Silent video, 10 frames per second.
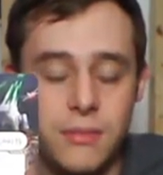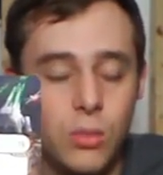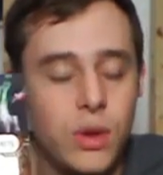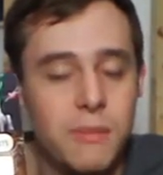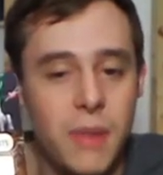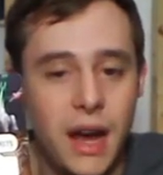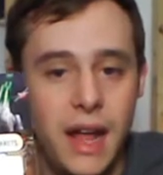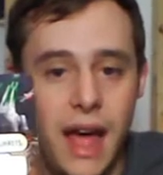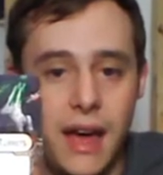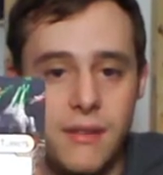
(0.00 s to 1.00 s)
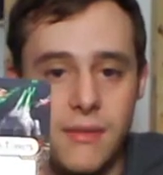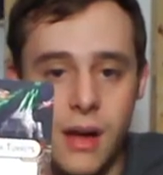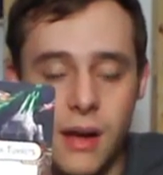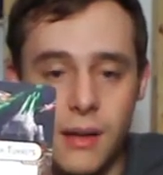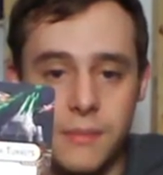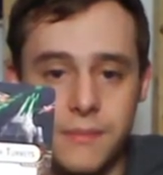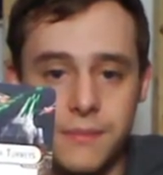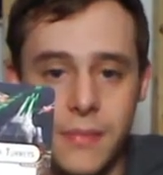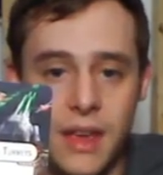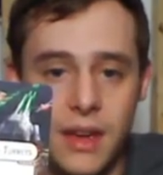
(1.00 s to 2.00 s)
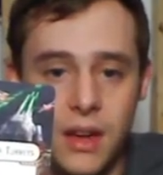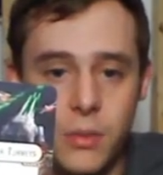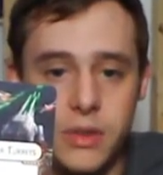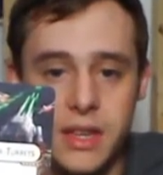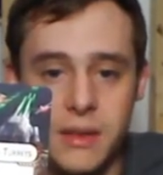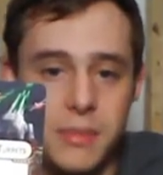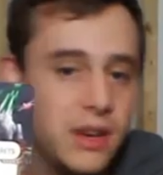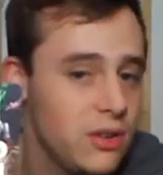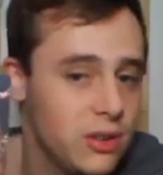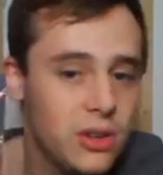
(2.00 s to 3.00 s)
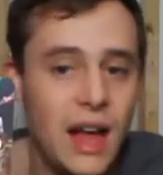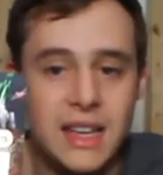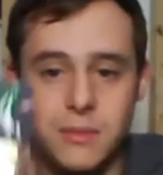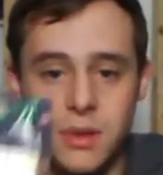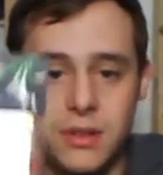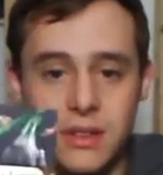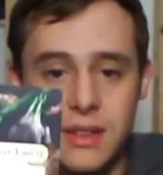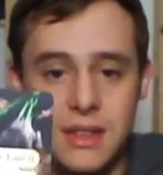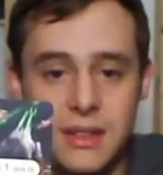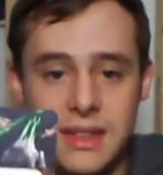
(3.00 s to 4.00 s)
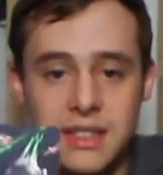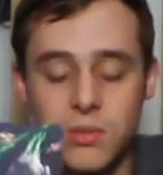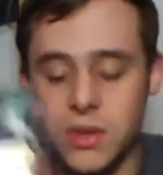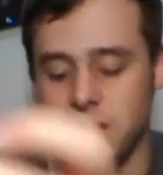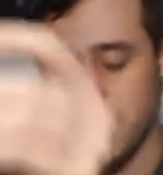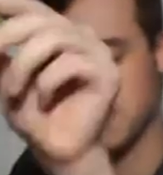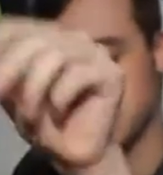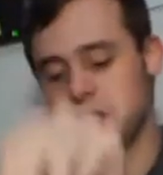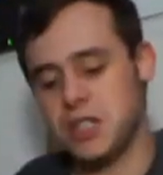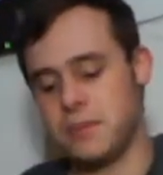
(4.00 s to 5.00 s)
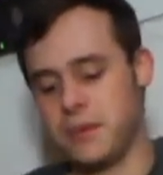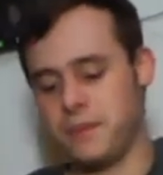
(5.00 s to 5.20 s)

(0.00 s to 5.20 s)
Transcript: We might have with the Imperial class, but this is what you get with this ship.